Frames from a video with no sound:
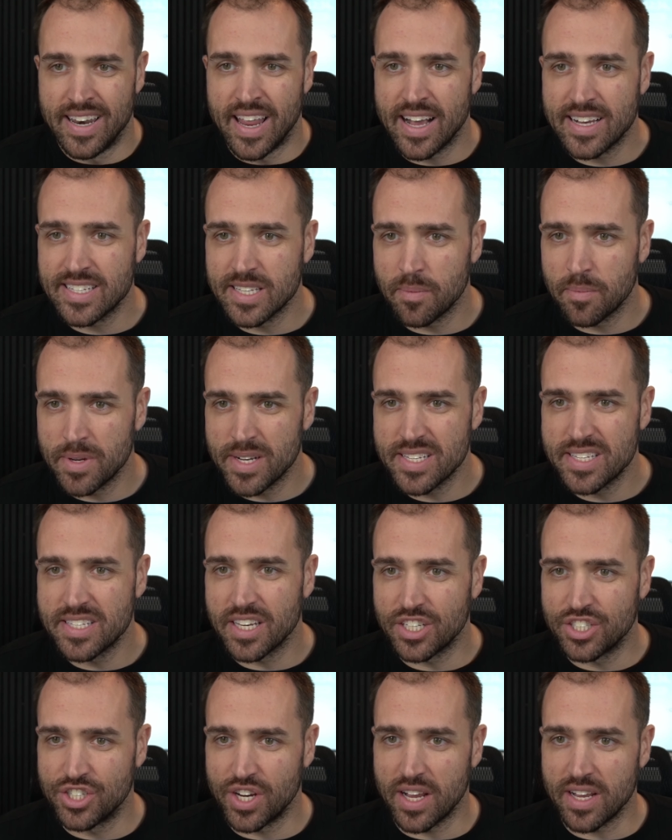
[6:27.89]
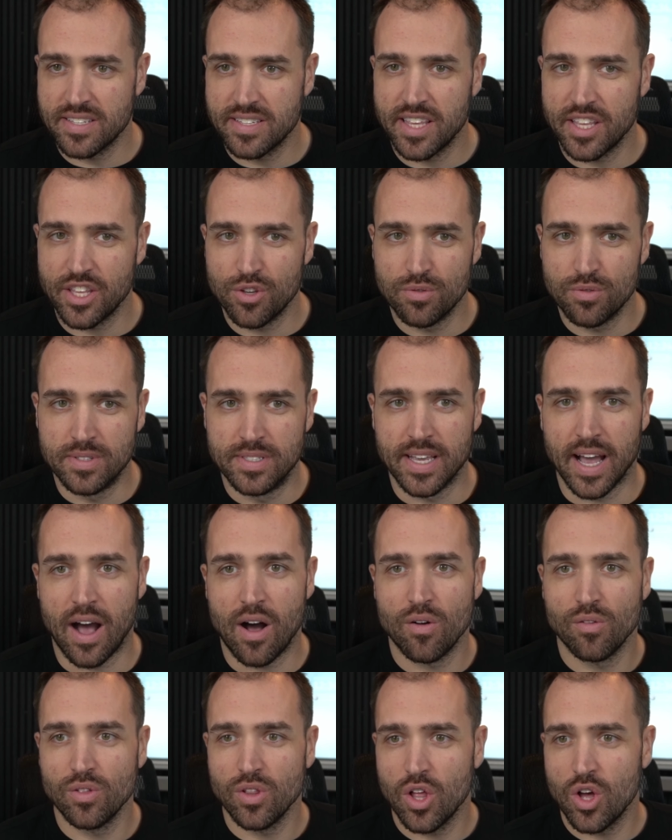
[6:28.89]
Next, I'm going to suggest that you
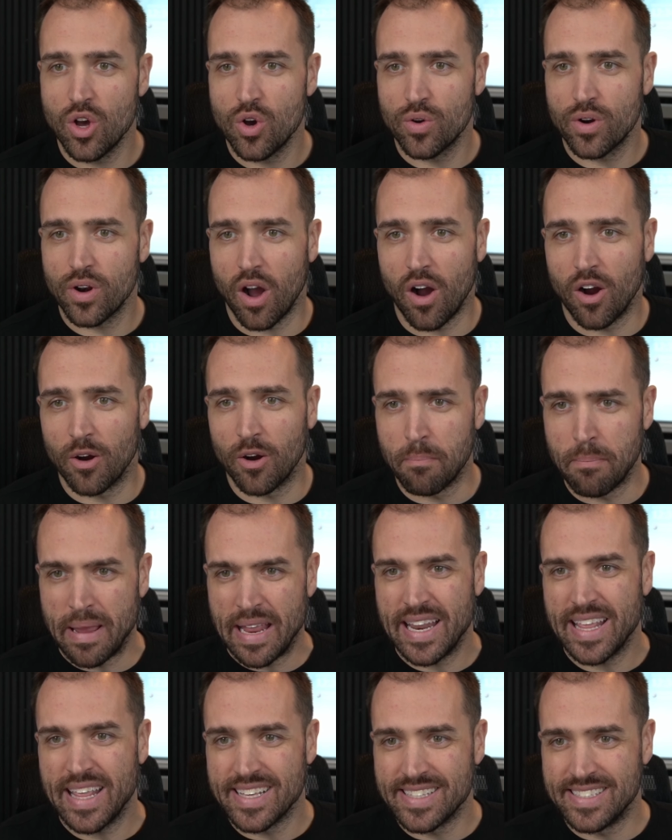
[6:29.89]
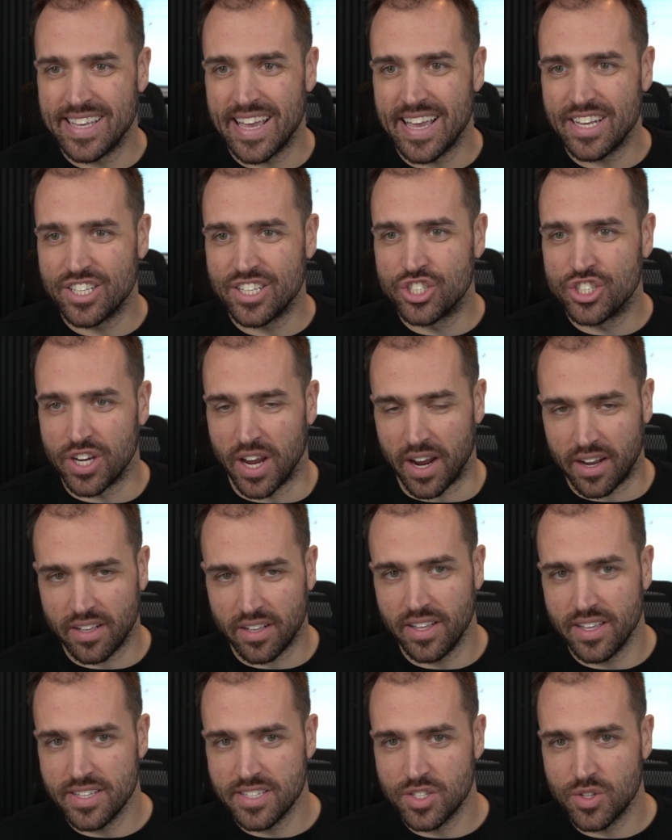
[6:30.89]
download our Media Day
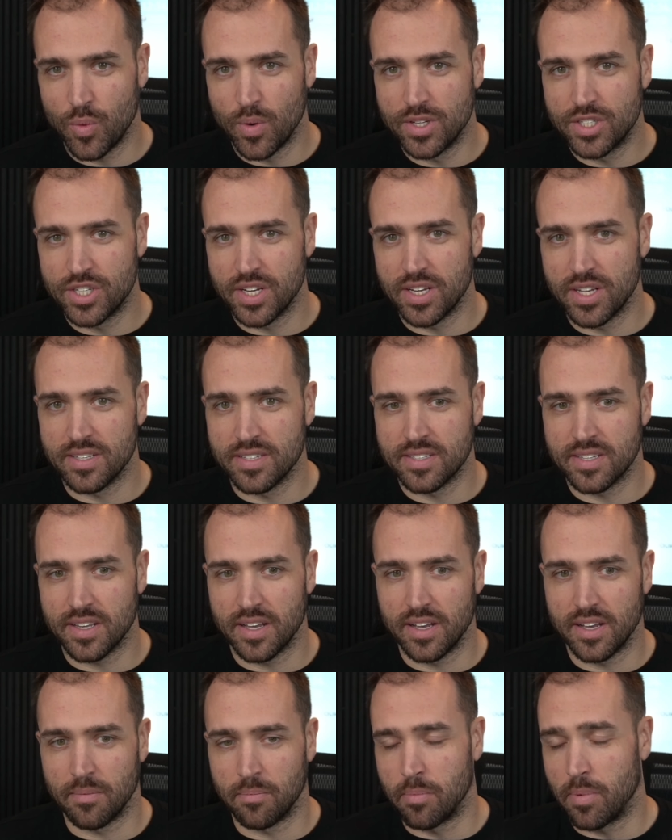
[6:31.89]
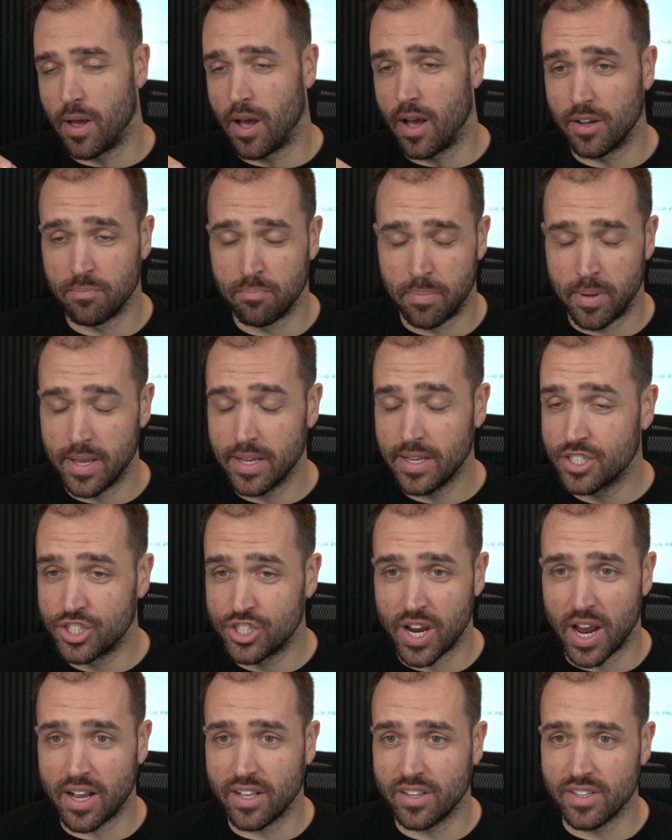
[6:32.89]
checklist, which is a big
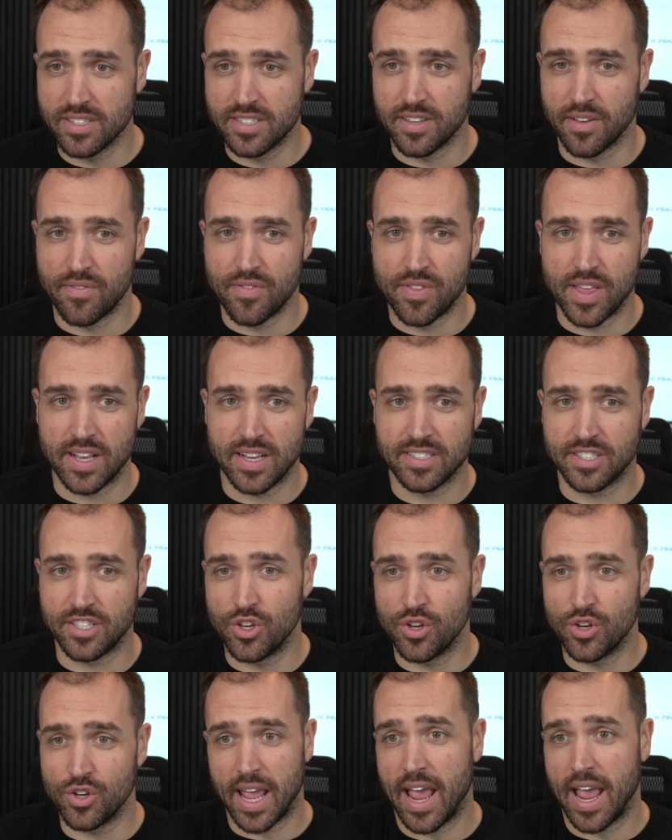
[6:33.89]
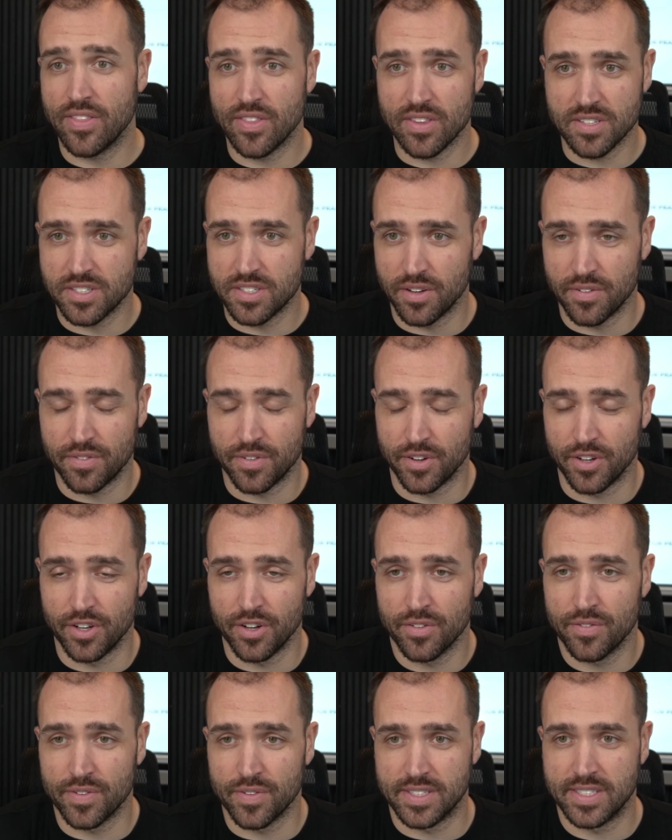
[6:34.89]
checklist of things. You can hand this to
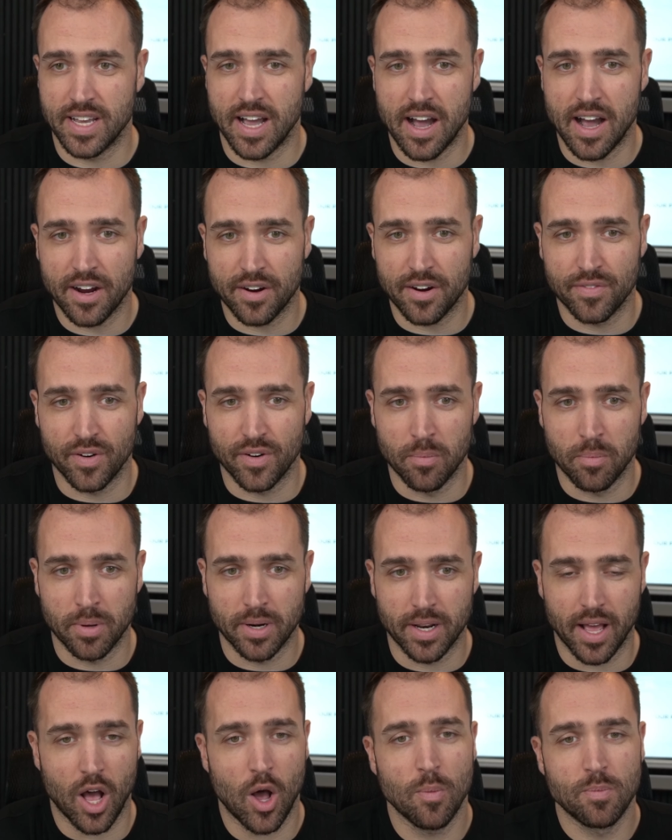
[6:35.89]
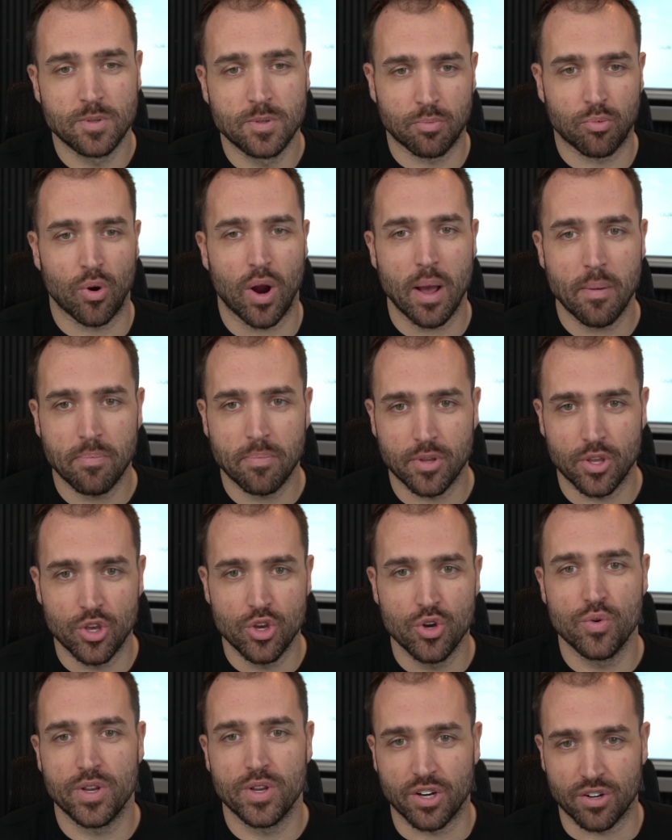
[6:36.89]
your photographer, but it helps prep
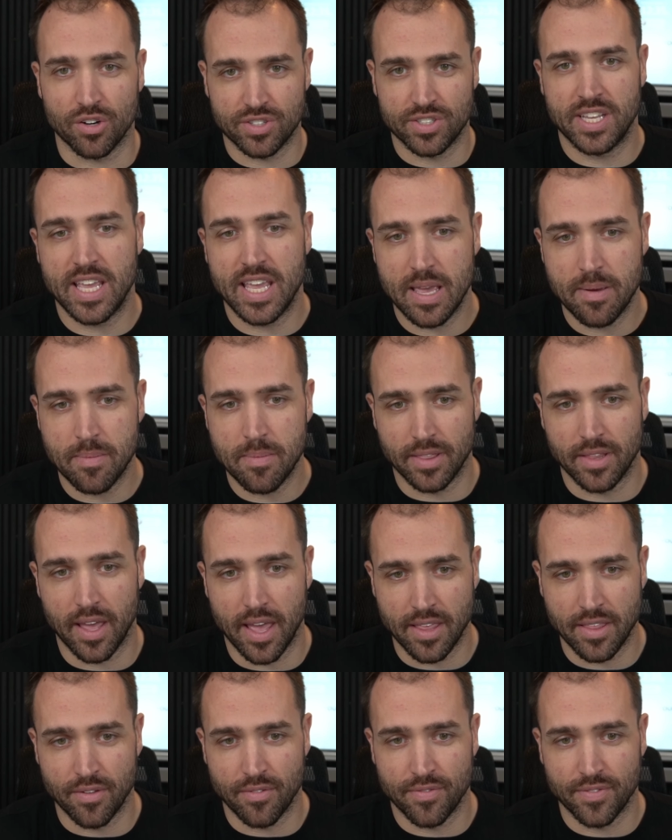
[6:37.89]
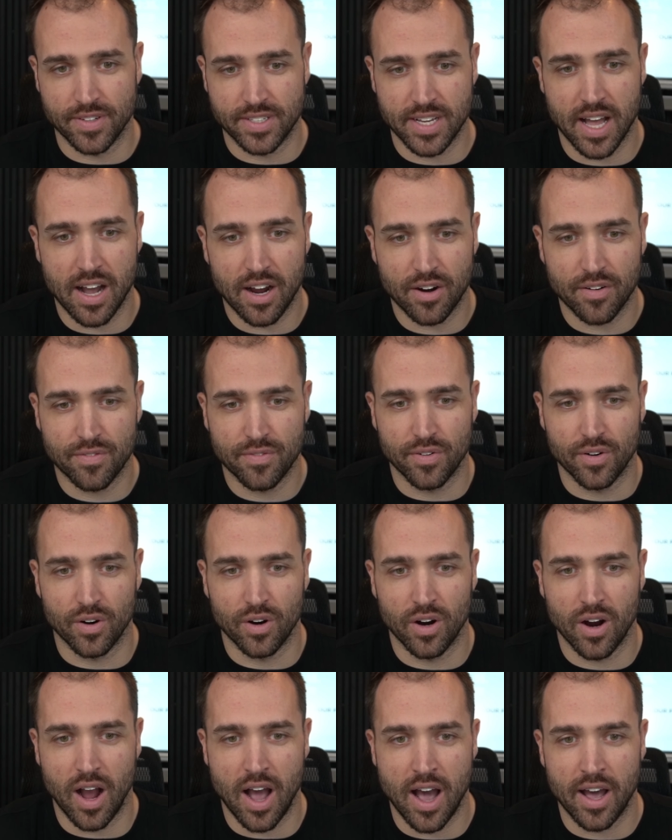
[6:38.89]
you and your team and the
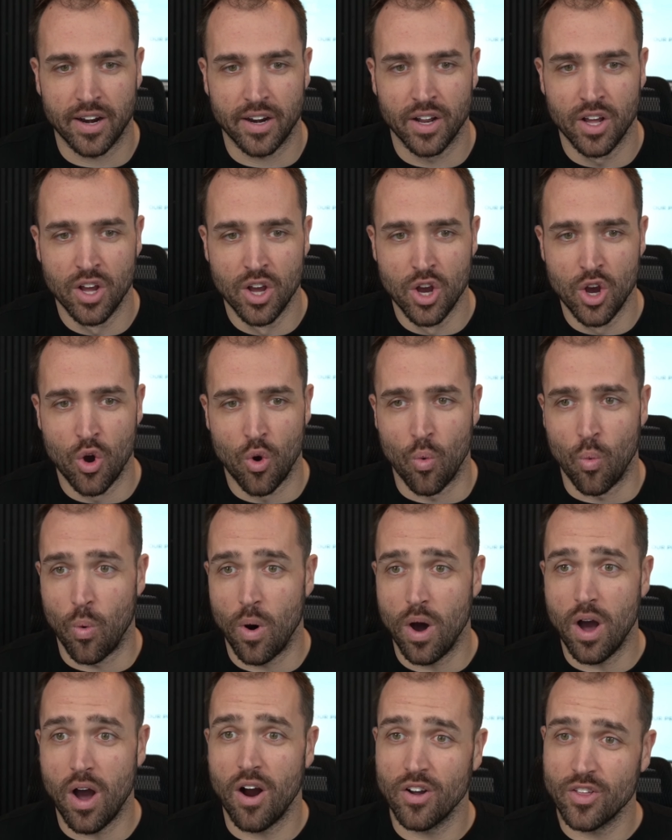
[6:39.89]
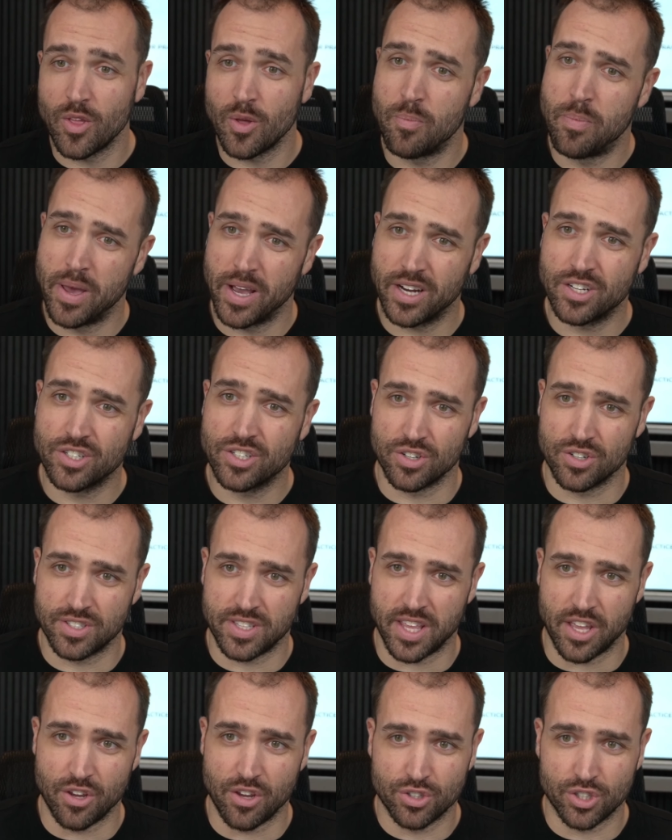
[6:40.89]
photographer on what are the pictures
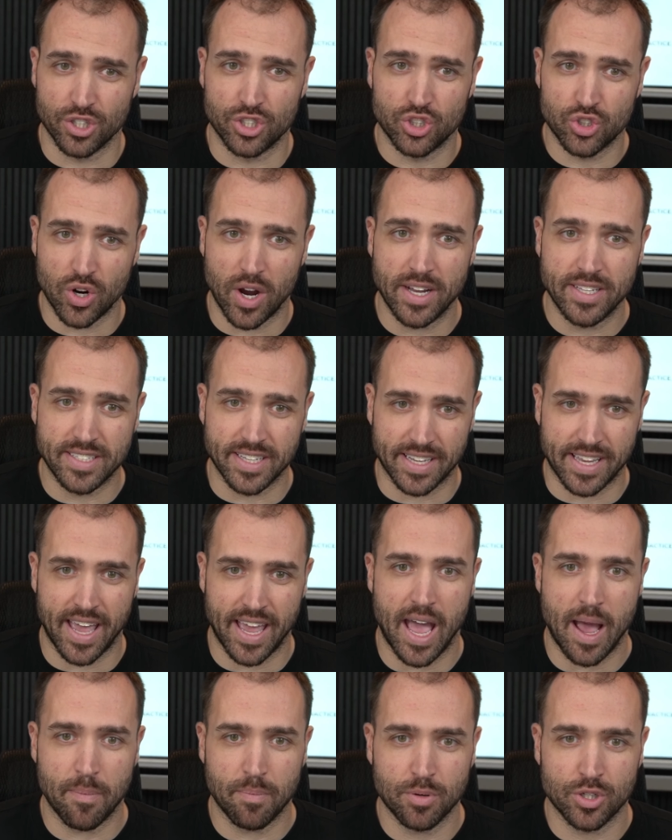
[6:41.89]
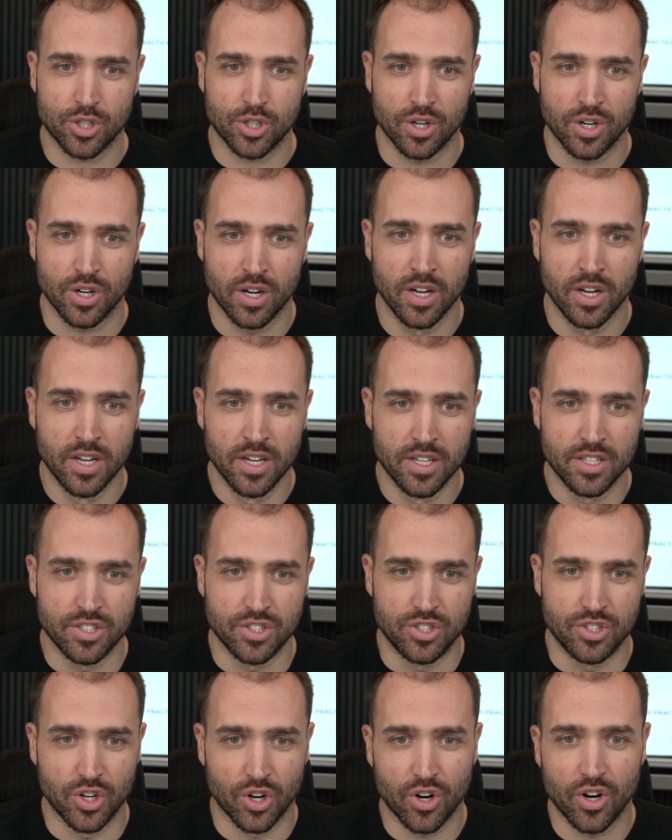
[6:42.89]
that you should try to capture
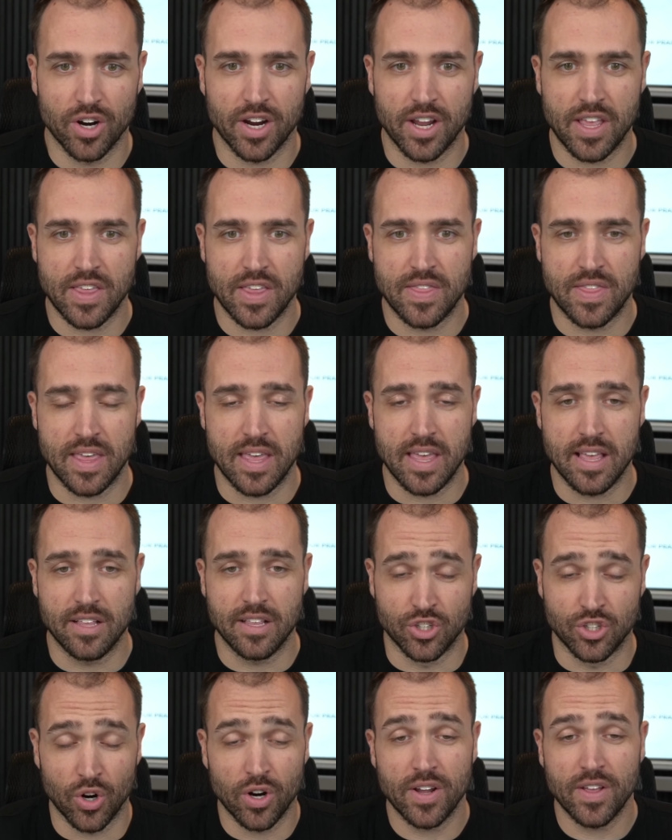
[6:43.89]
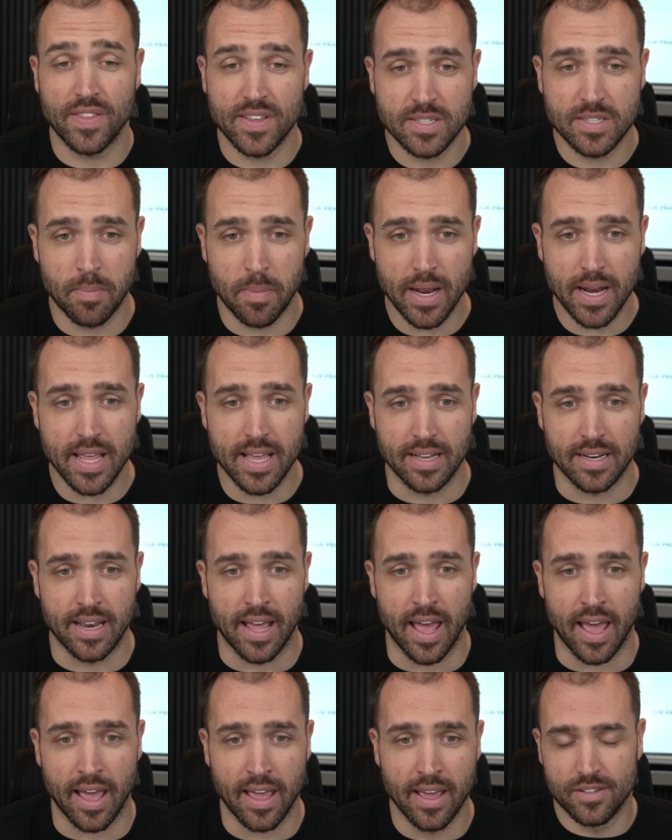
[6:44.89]
during this media
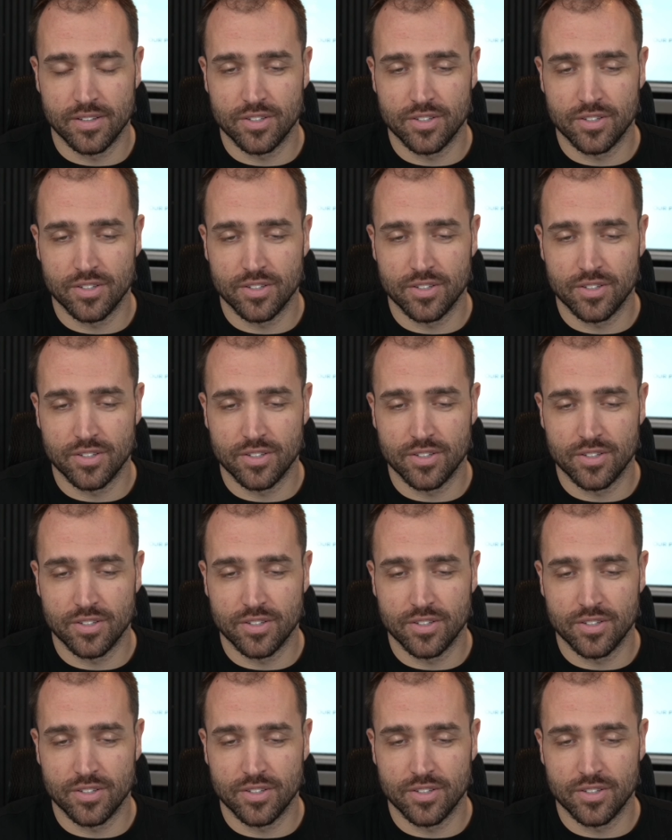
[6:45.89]
day.